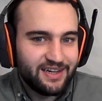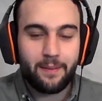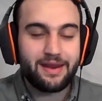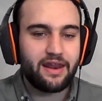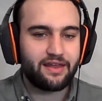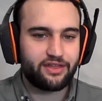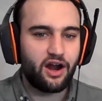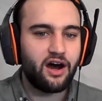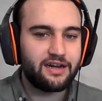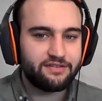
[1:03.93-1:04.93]
Yeah. They'll
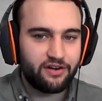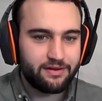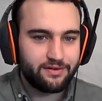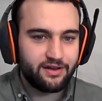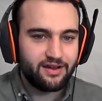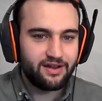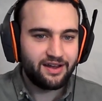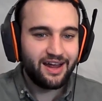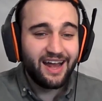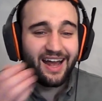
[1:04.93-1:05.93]
never see it
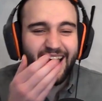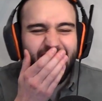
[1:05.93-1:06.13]
coming.